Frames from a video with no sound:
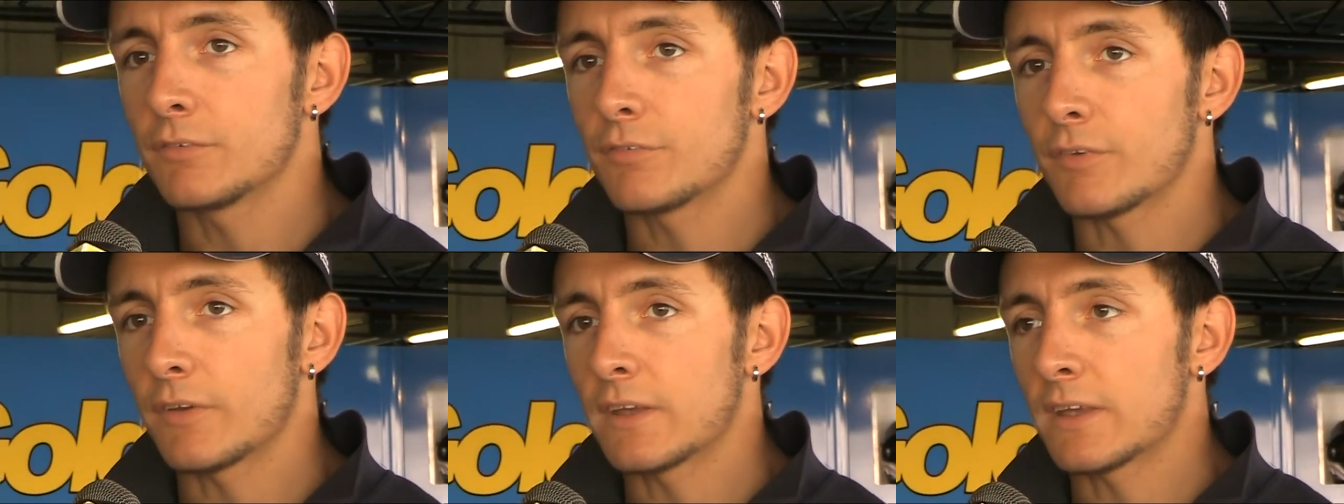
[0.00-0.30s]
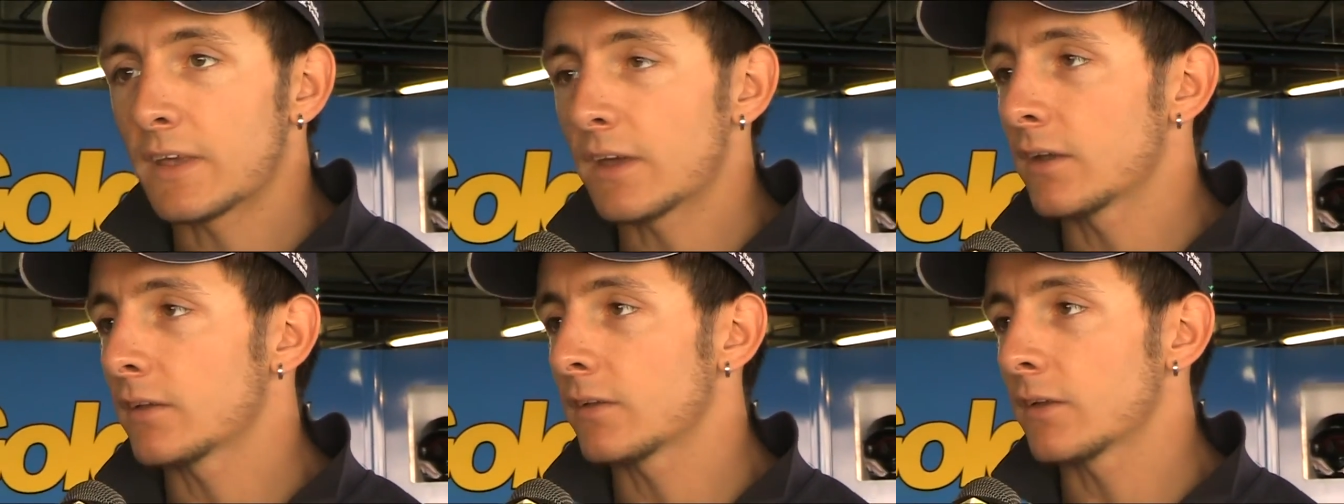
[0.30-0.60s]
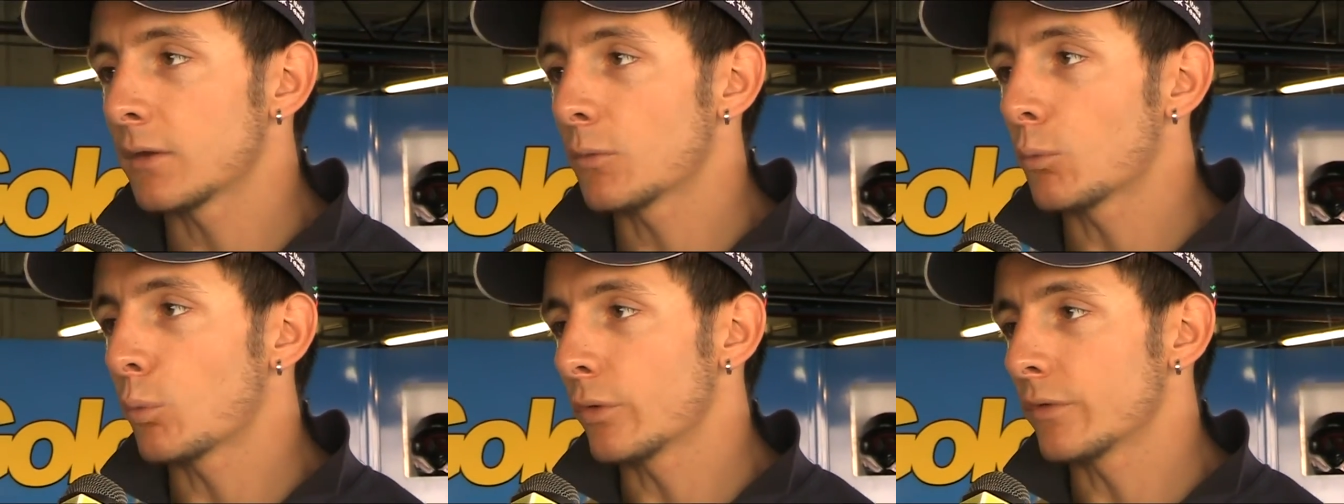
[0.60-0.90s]
if I can,
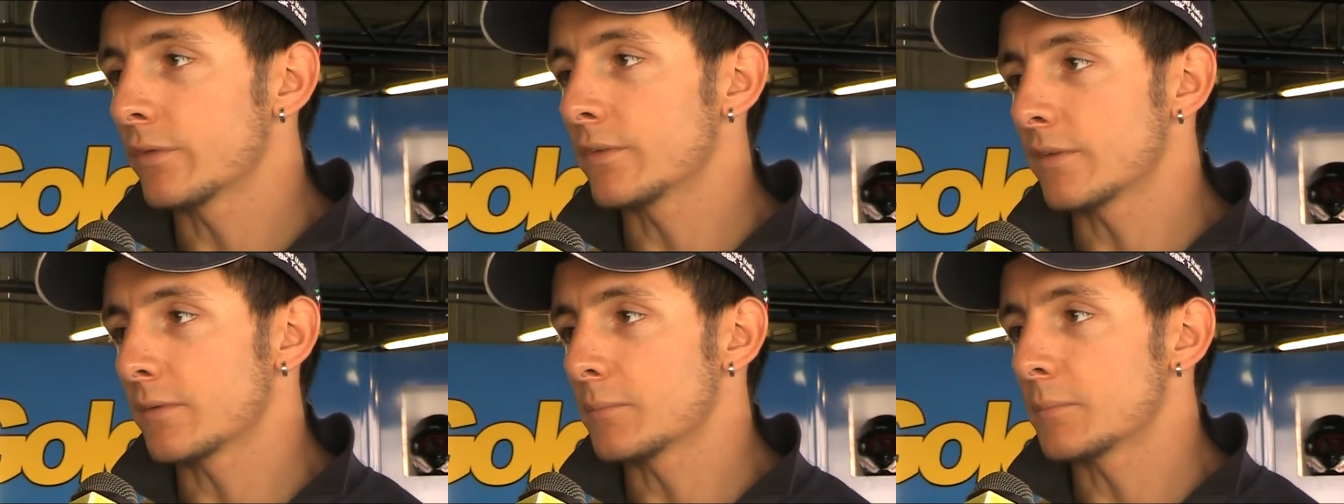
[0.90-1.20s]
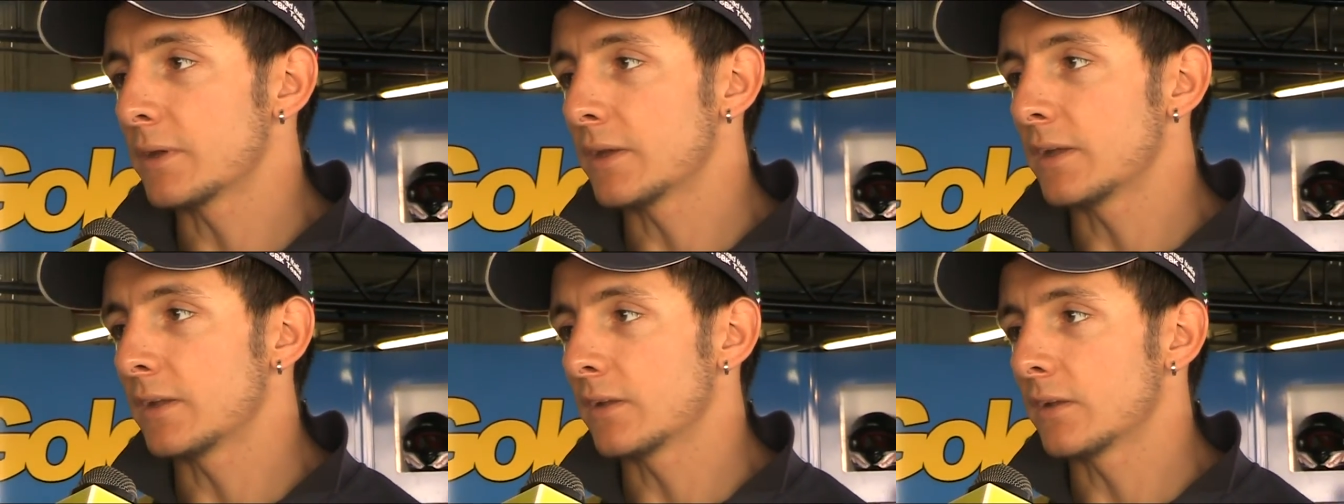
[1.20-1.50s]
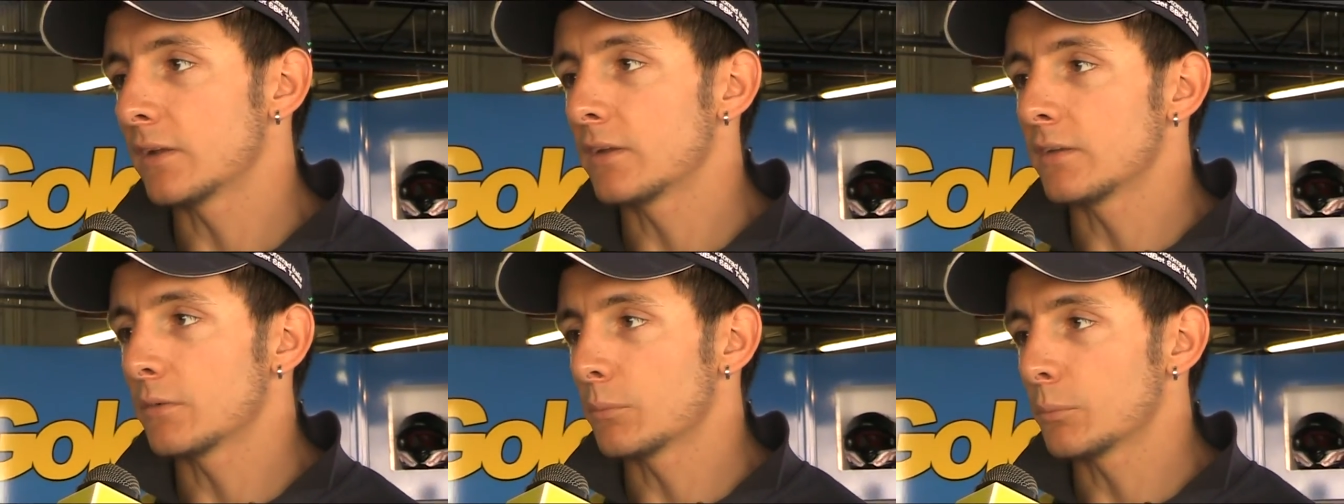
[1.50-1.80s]
I want to remain
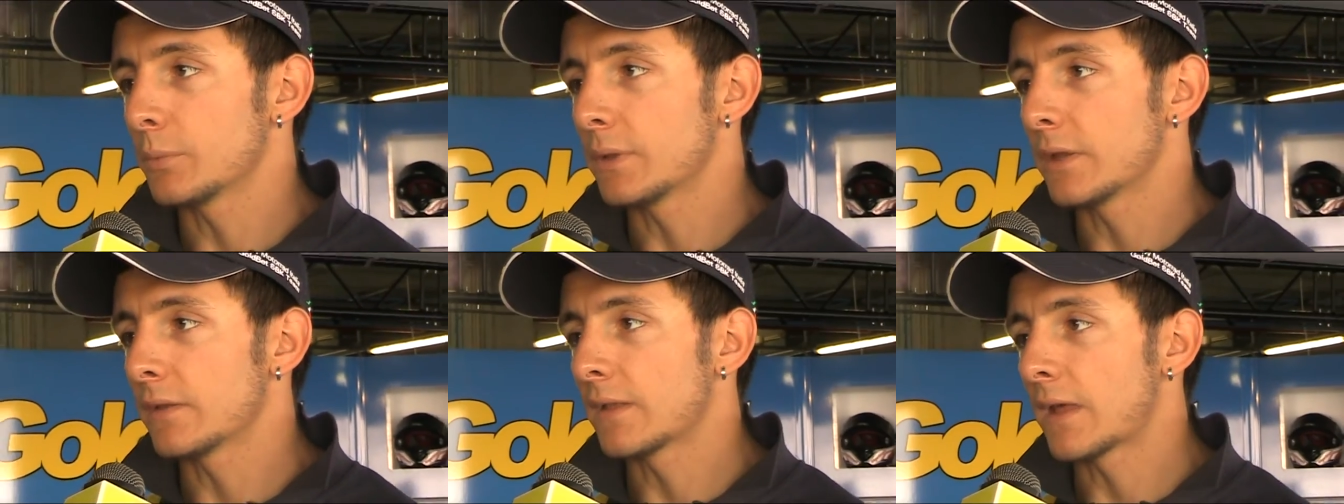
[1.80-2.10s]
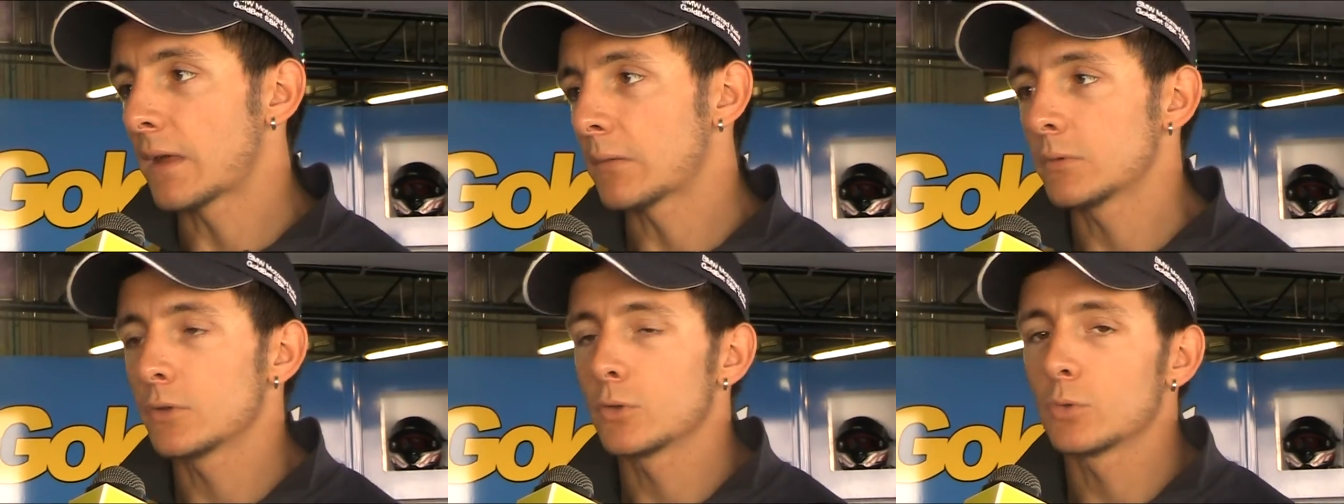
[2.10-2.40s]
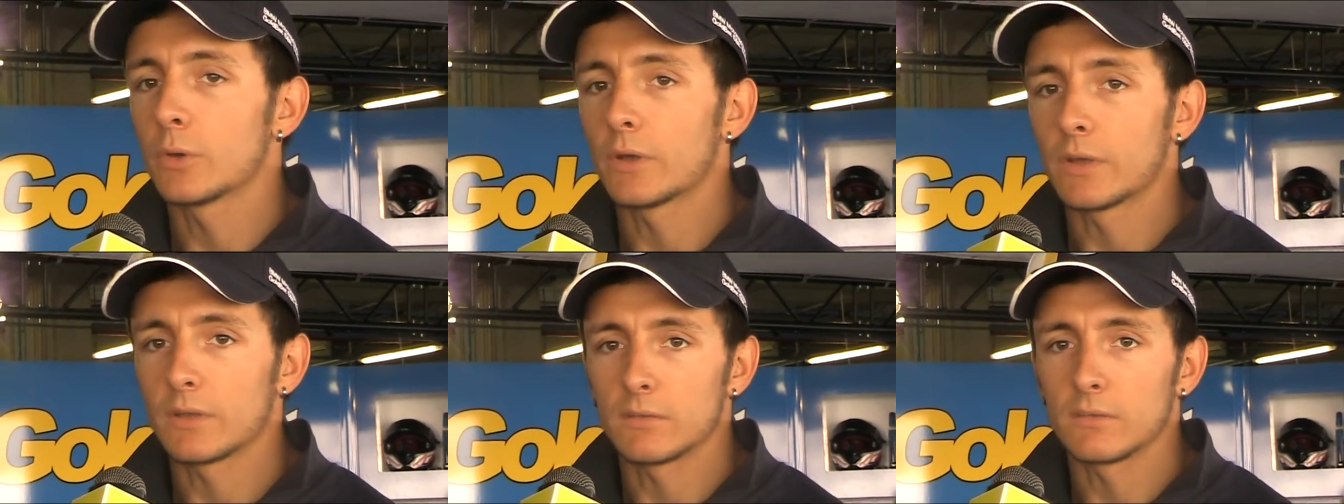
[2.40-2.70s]
in BMW
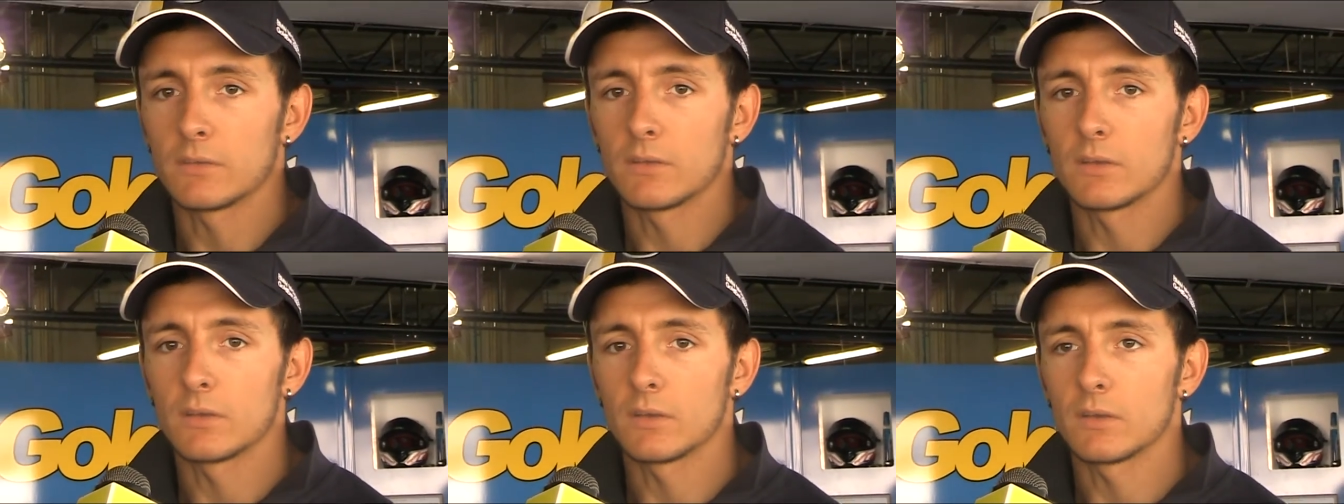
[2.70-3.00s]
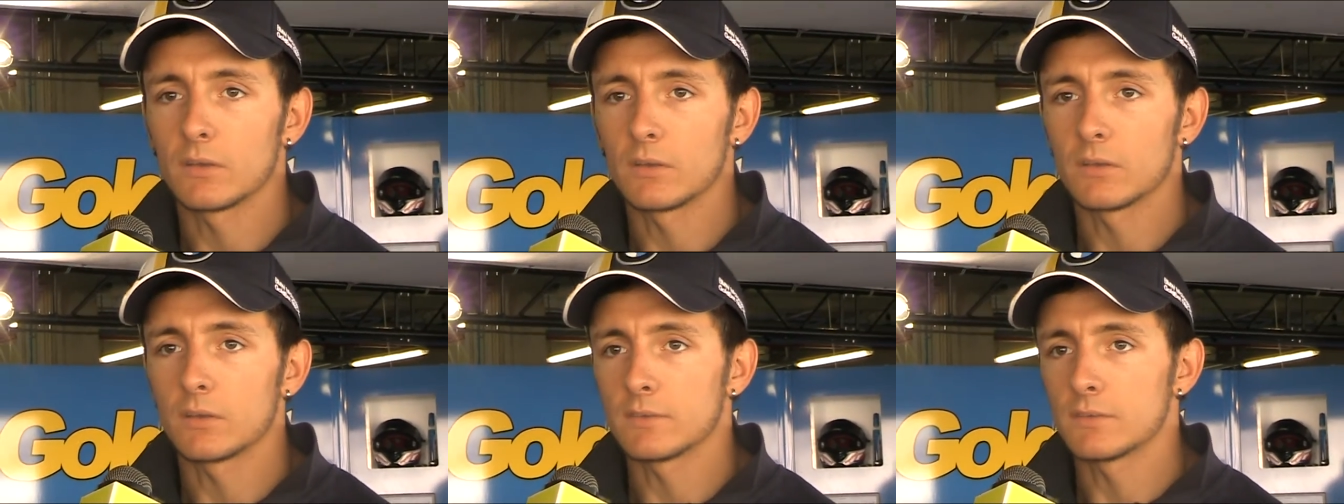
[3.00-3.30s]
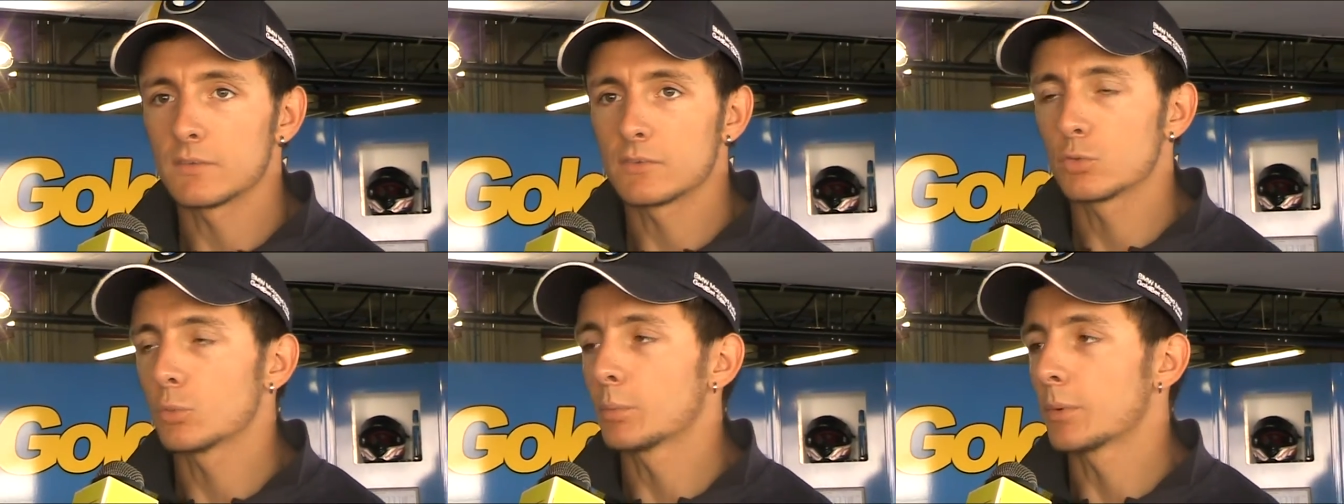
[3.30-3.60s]
and uh,
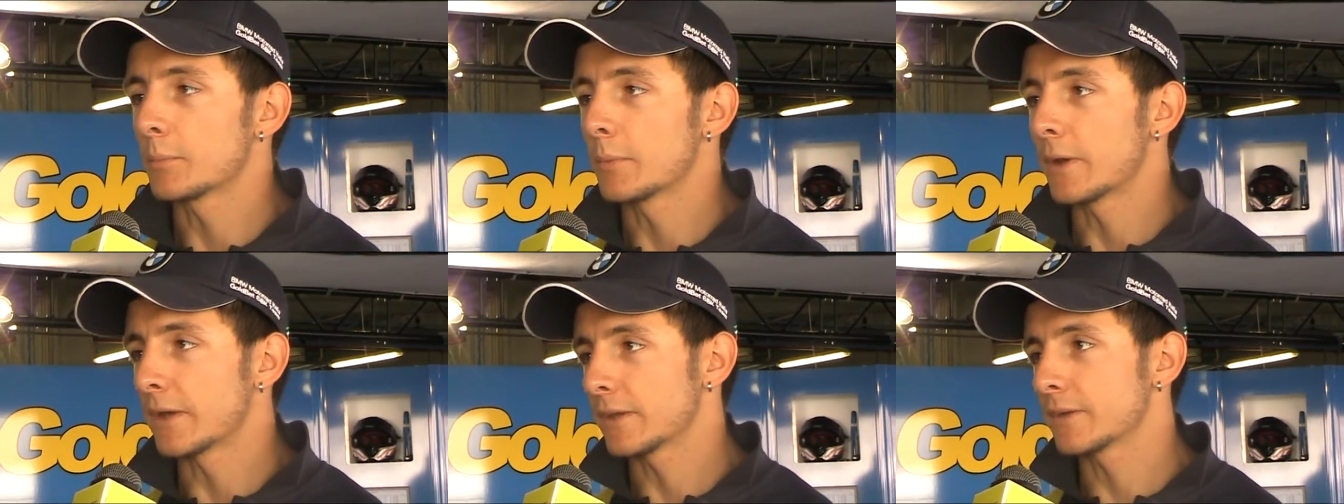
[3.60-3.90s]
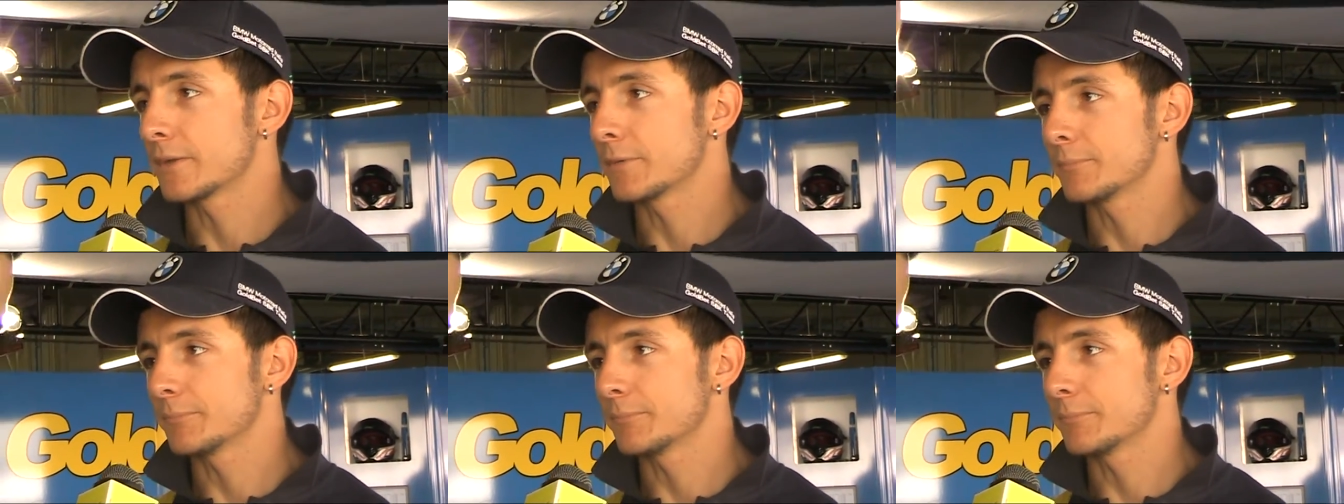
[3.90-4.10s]
in Superbike.